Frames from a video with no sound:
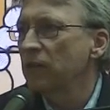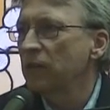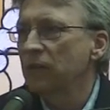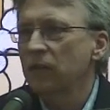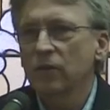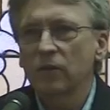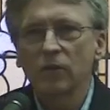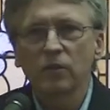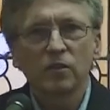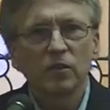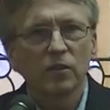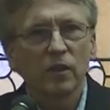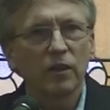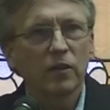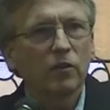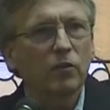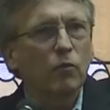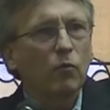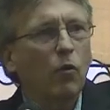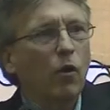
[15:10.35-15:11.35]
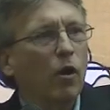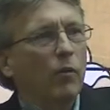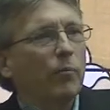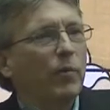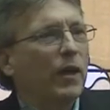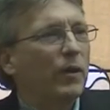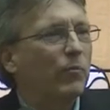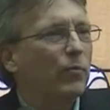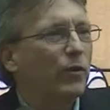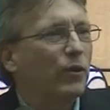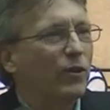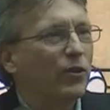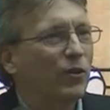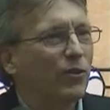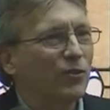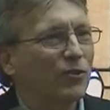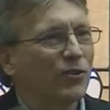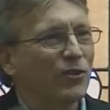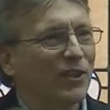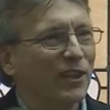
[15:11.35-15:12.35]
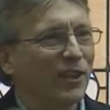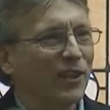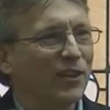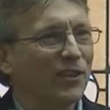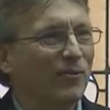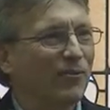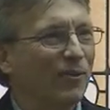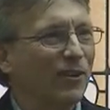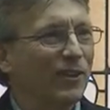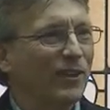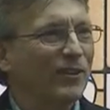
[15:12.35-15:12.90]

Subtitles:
You know, it's like the wallpaper, you don't see it, right?